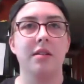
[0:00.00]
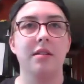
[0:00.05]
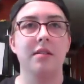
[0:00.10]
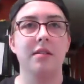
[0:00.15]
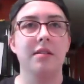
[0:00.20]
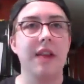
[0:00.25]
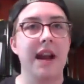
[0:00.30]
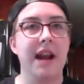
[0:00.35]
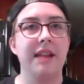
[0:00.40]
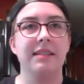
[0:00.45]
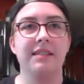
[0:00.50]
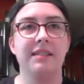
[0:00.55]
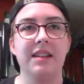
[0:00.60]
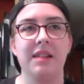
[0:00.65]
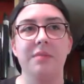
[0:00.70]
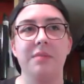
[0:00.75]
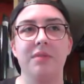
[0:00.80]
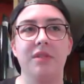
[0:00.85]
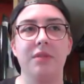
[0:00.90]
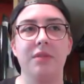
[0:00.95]
not
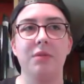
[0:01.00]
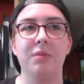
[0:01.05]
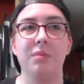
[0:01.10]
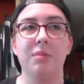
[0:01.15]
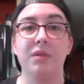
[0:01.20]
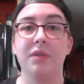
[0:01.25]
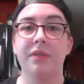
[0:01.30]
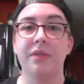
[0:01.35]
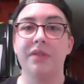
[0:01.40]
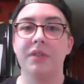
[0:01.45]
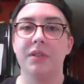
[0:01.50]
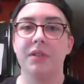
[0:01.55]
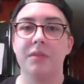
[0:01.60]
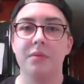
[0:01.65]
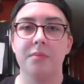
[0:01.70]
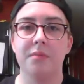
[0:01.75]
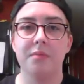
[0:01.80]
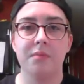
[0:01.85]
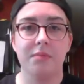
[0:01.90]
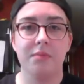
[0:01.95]
deemed suitable for
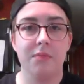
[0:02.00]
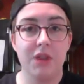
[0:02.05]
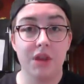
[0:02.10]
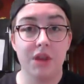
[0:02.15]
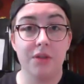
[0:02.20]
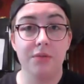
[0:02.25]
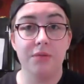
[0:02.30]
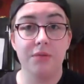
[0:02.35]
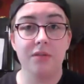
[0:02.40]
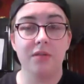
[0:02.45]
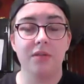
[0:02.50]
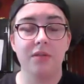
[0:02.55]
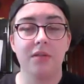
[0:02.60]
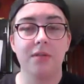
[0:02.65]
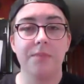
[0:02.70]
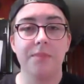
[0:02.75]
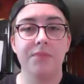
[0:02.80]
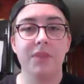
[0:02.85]
use.